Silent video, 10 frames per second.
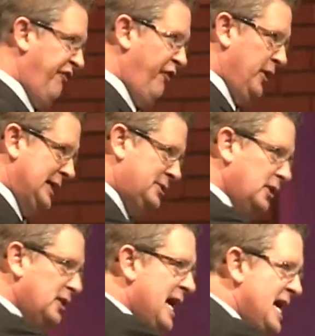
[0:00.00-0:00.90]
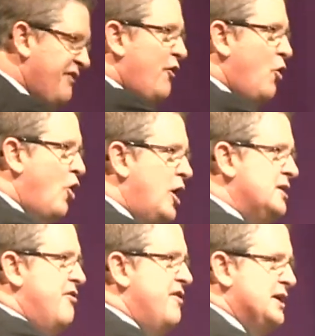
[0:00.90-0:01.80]
referring to life
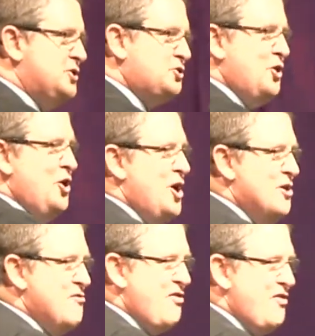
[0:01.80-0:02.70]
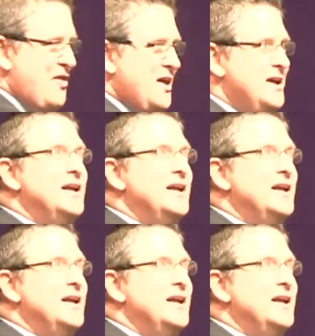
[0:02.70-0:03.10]
on this earth.